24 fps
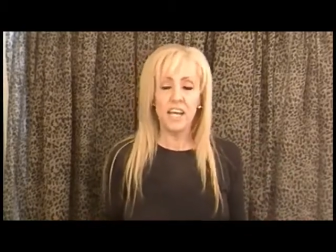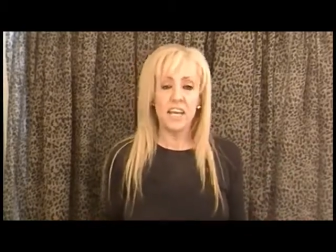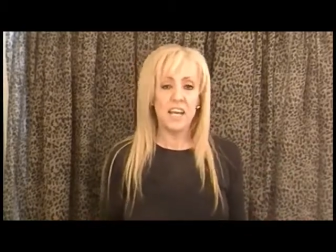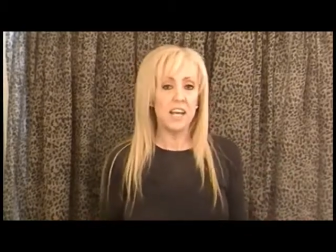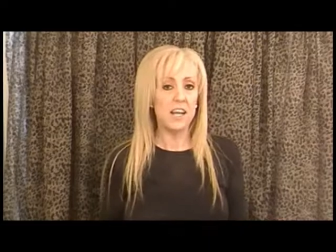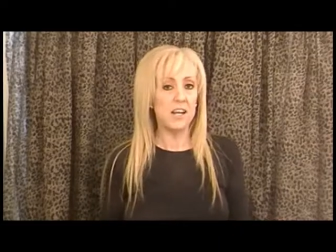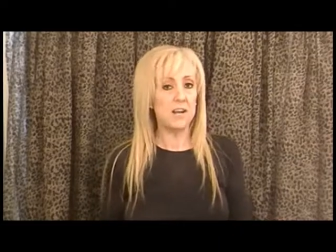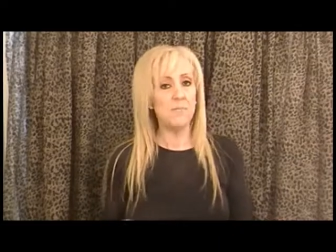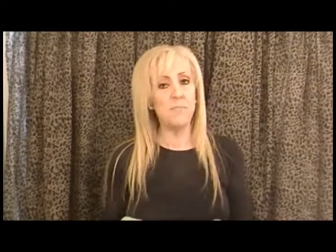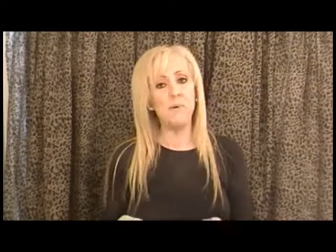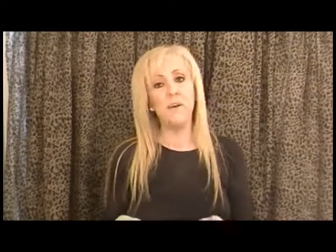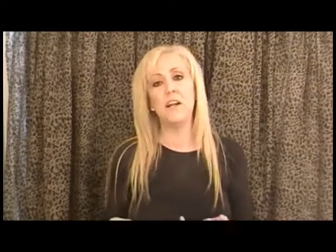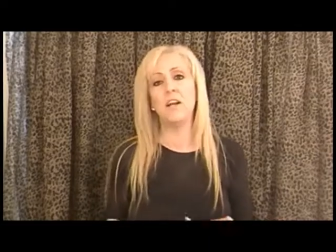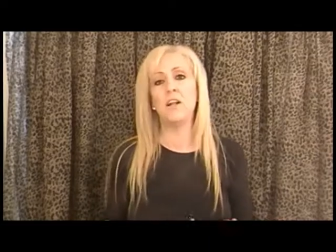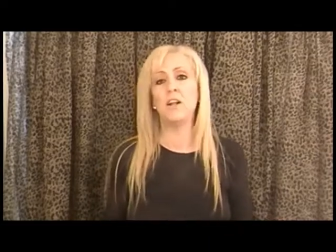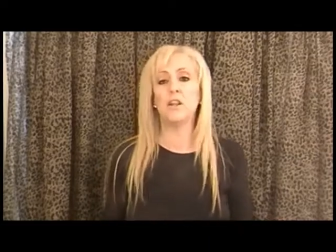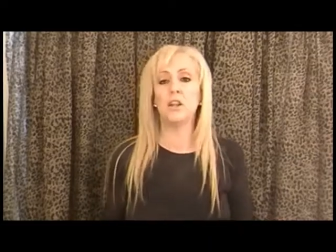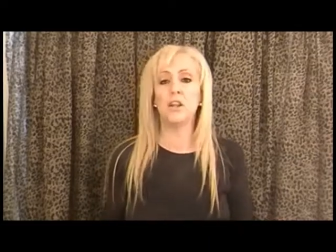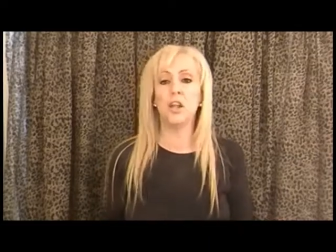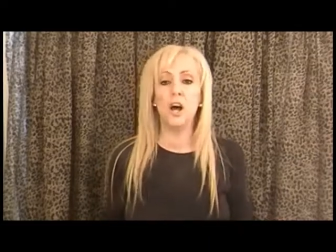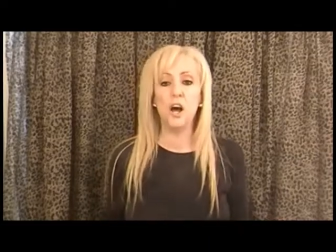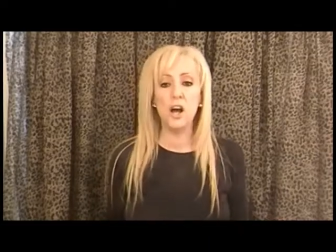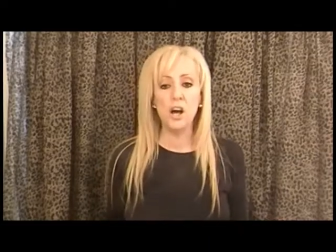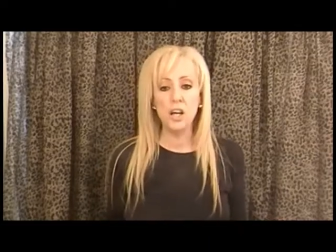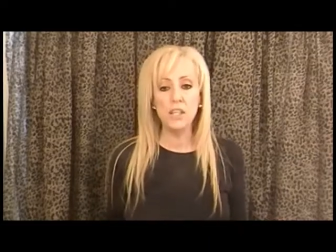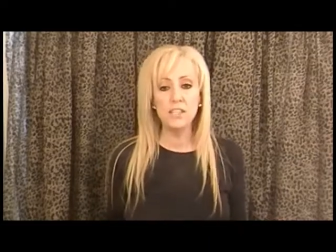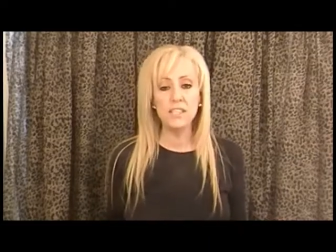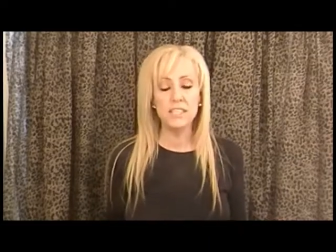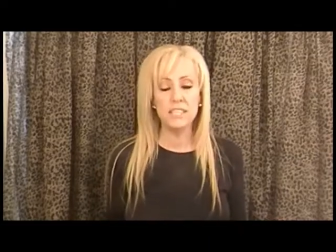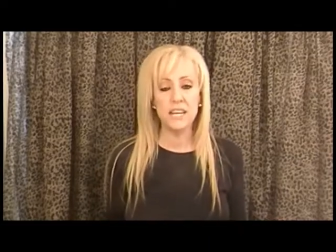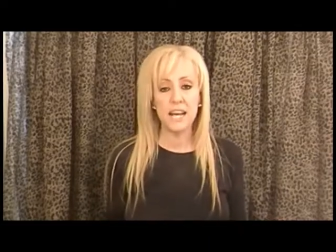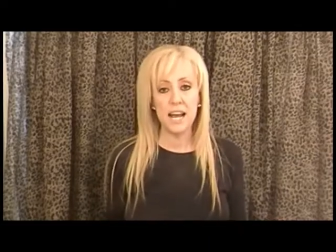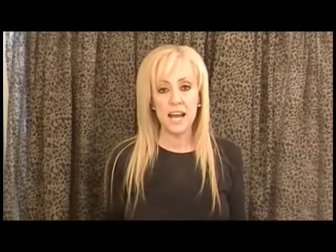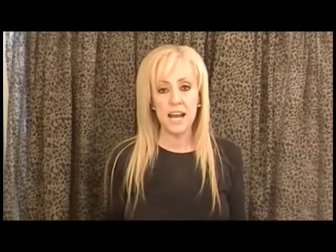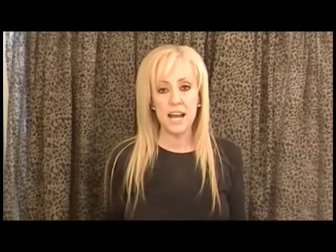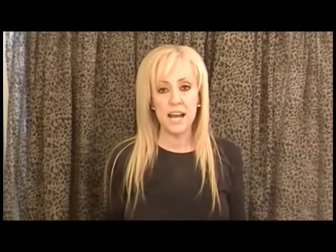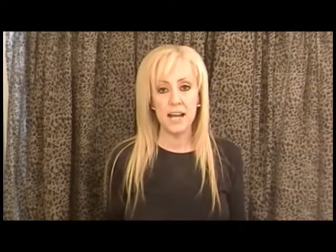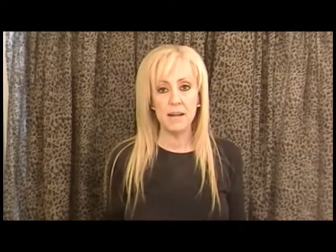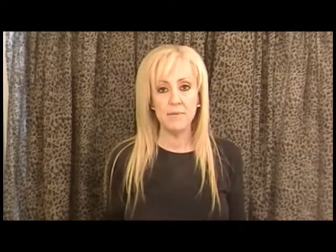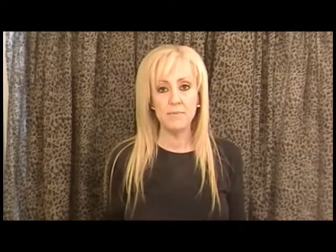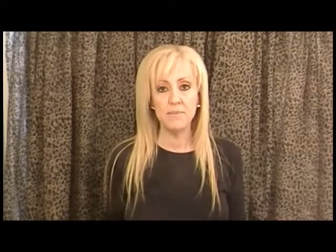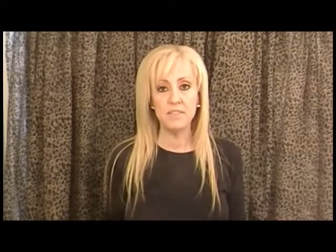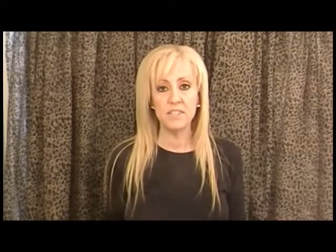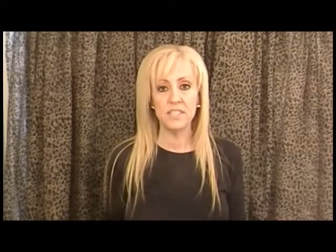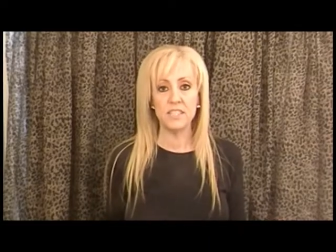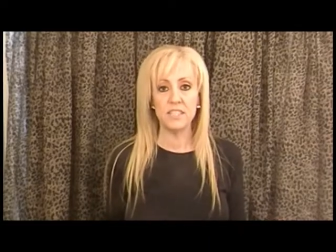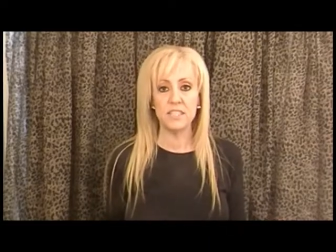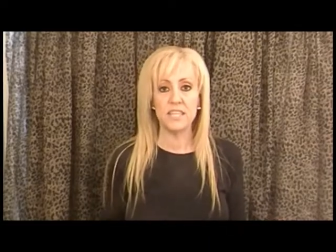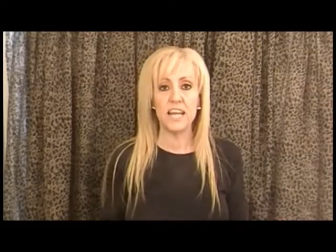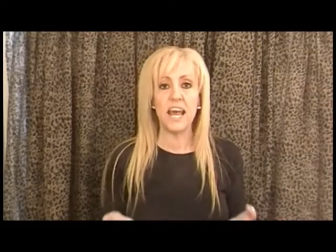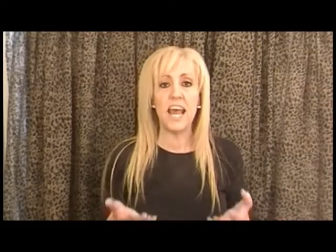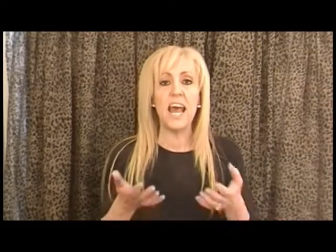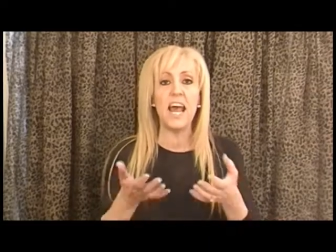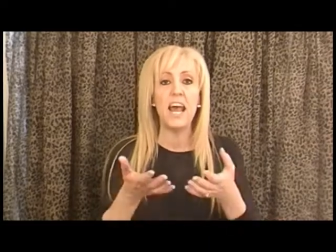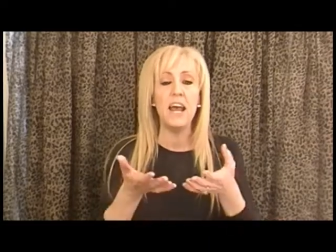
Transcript: It had been a long time since